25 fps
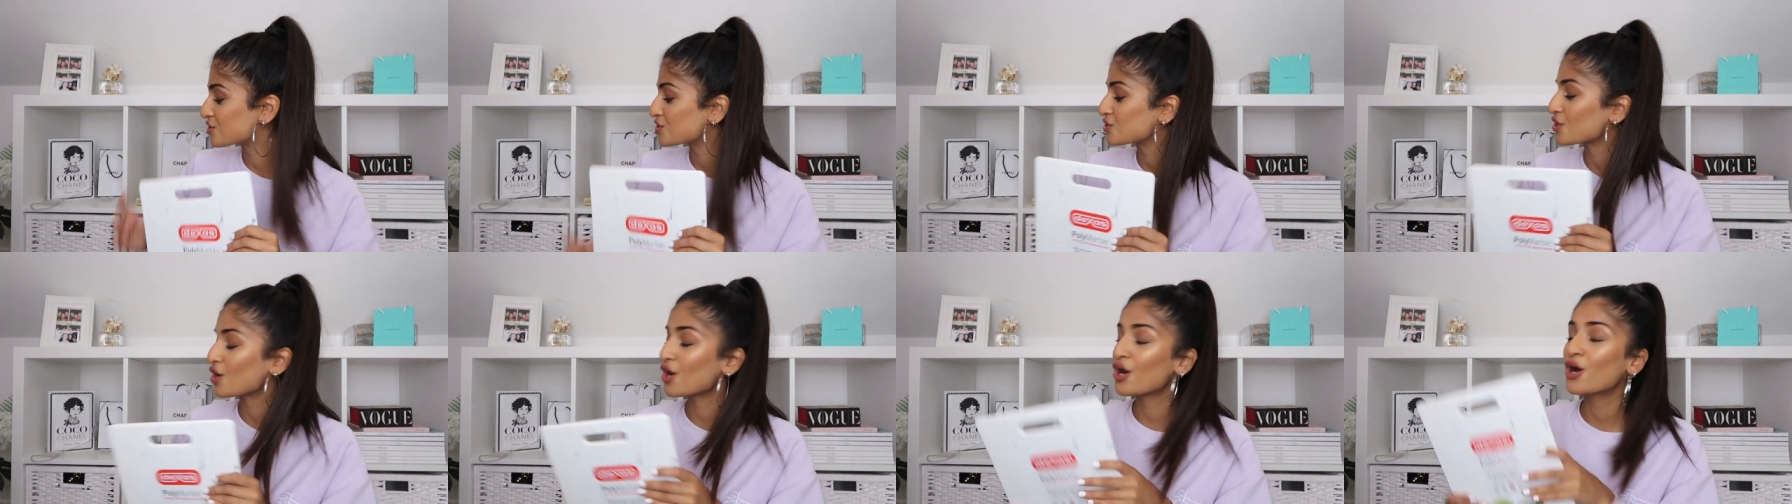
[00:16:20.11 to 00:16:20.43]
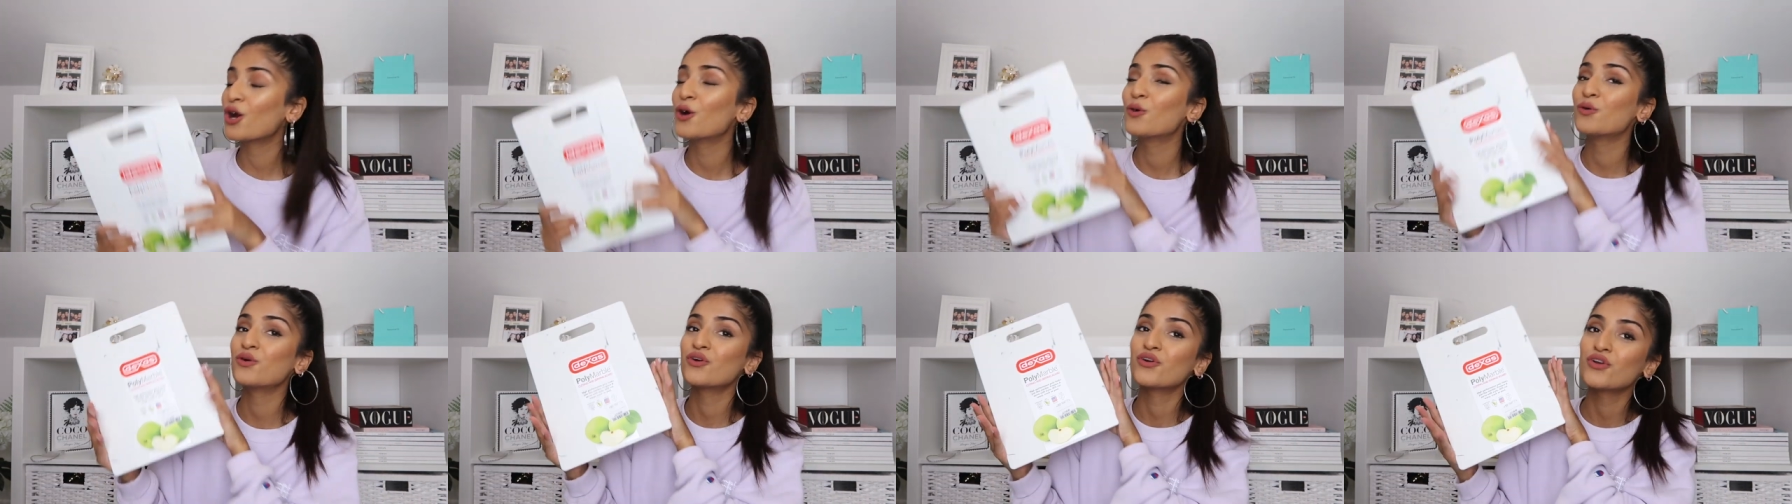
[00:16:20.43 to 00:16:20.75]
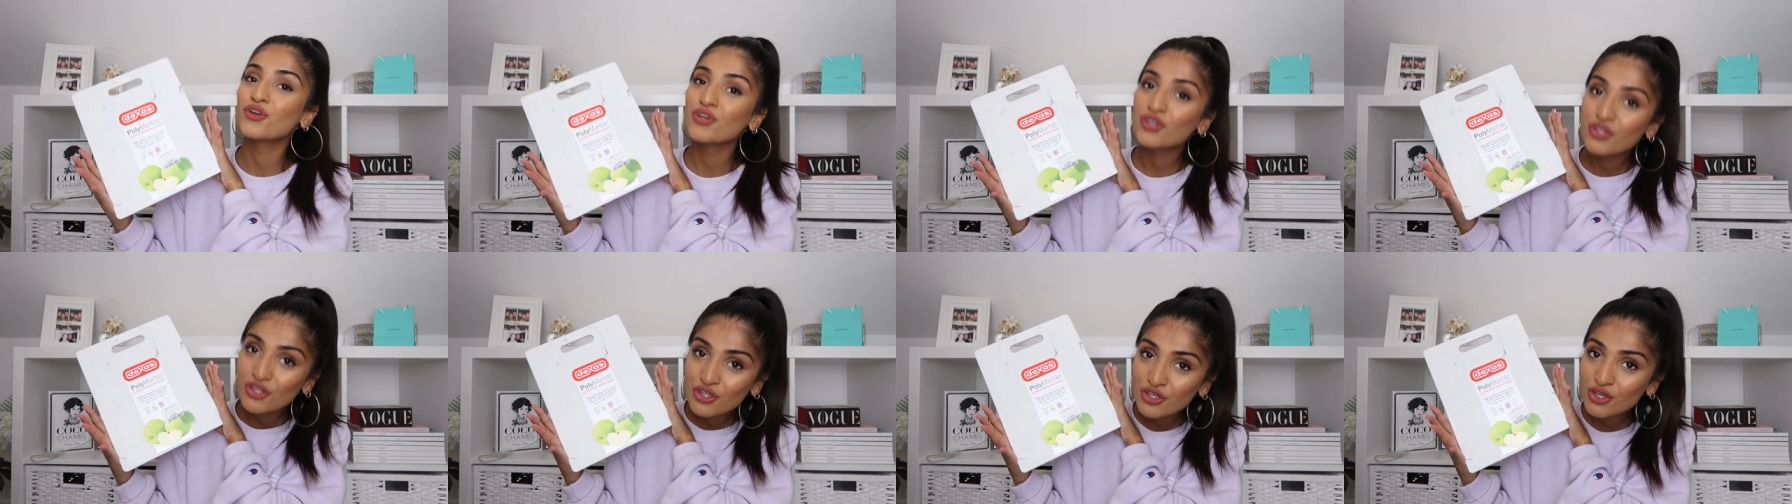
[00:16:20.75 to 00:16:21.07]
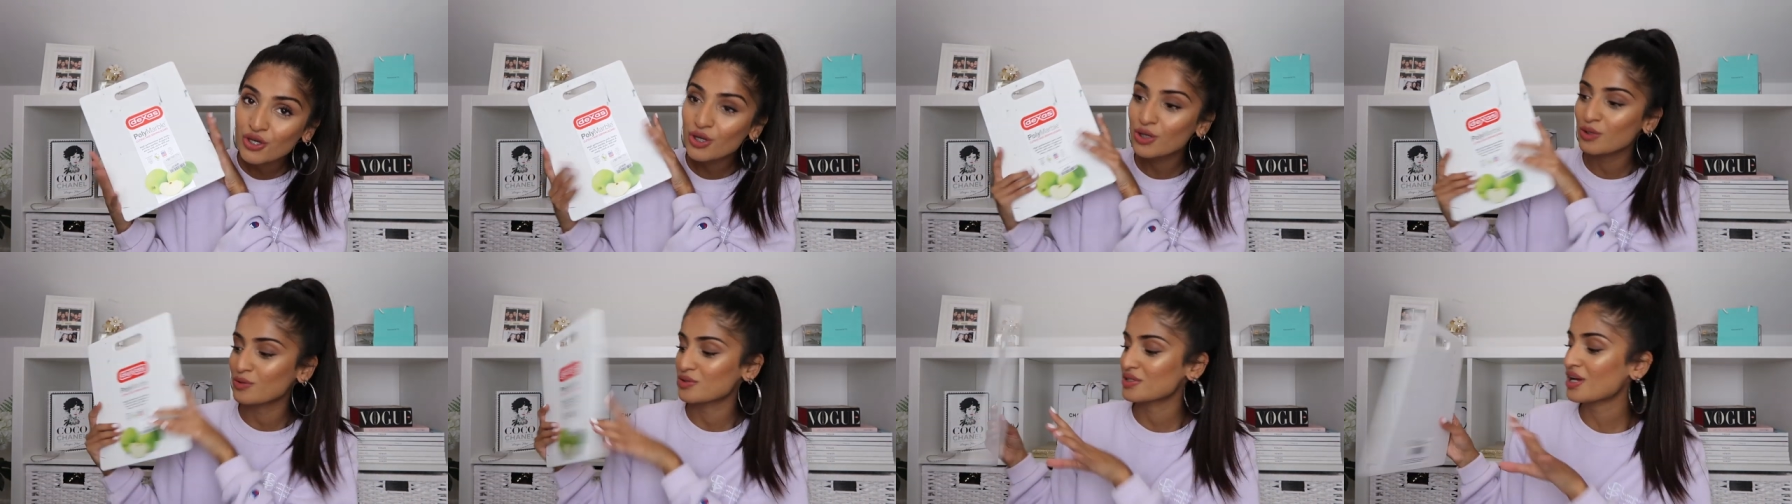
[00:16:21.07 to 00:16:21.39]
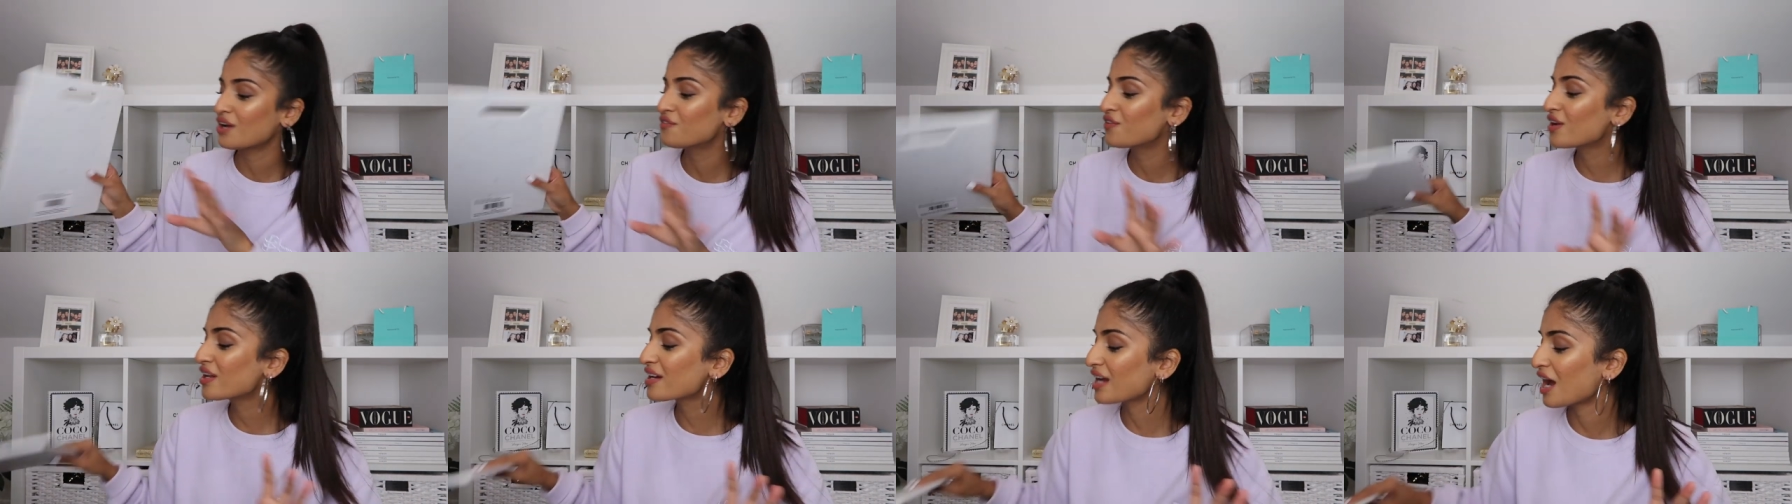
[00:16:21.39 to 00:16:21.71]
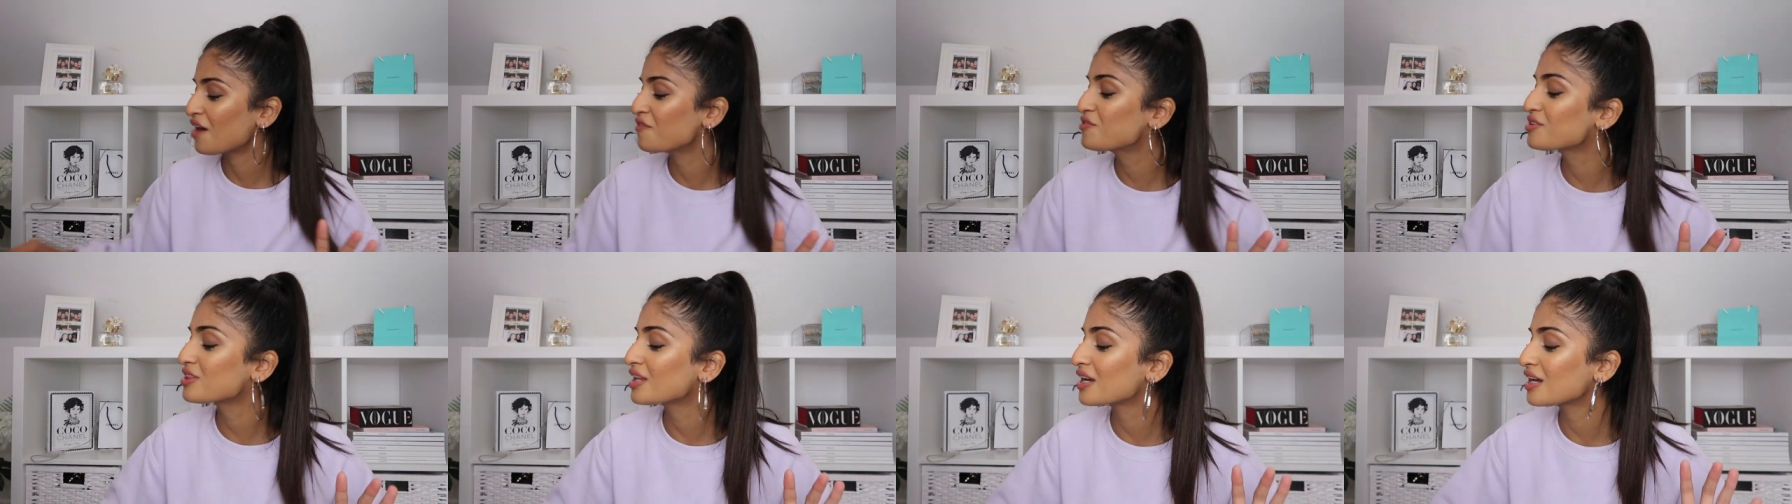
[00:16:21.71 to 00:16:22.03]
So cute. I feel like
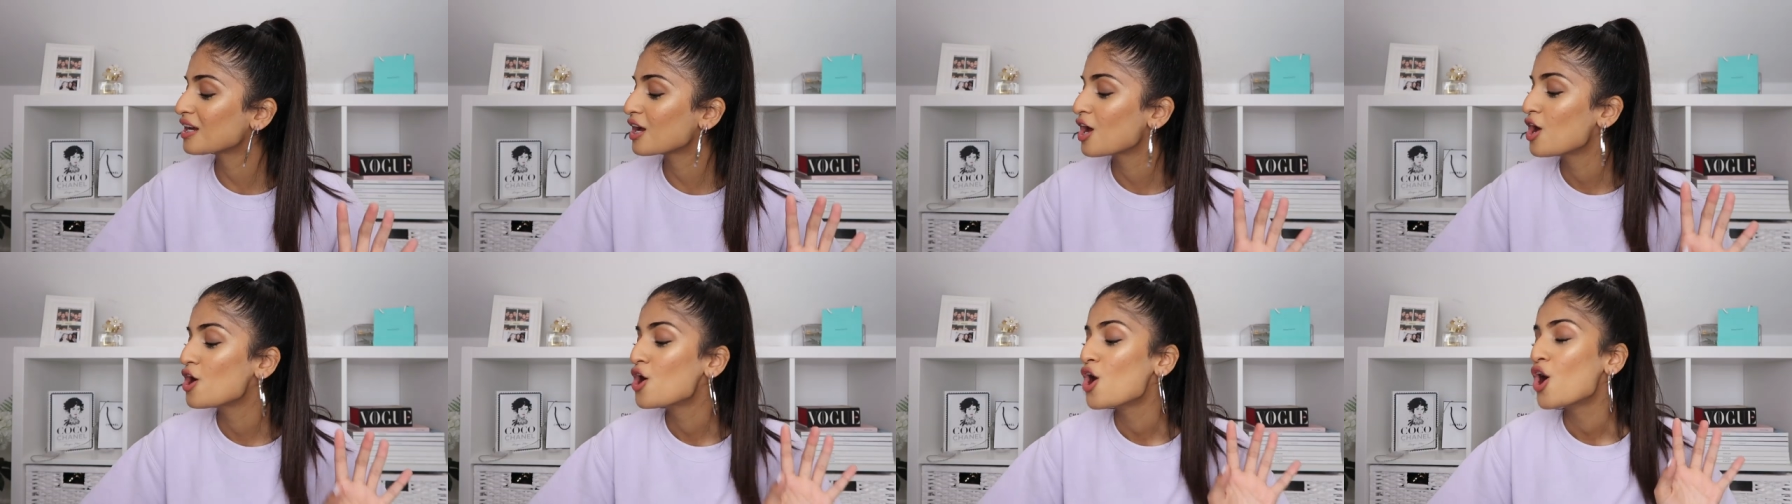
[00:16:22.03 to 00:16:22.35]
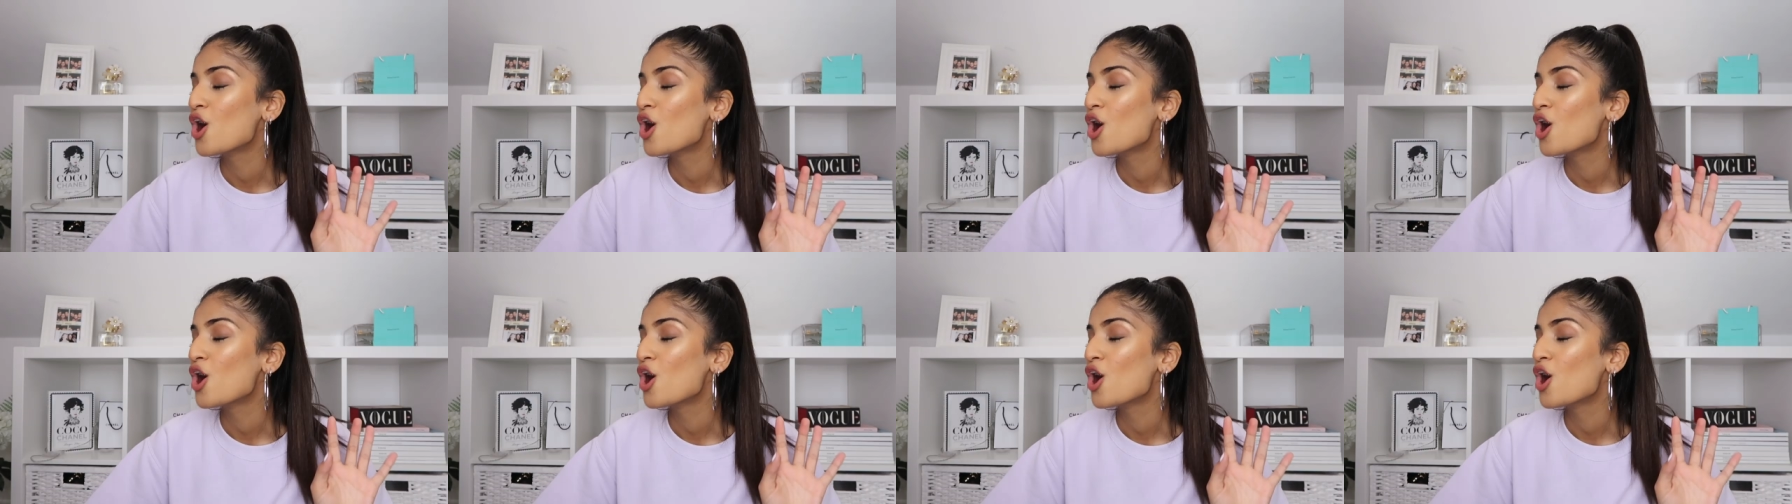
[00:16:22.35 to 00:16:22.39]
everything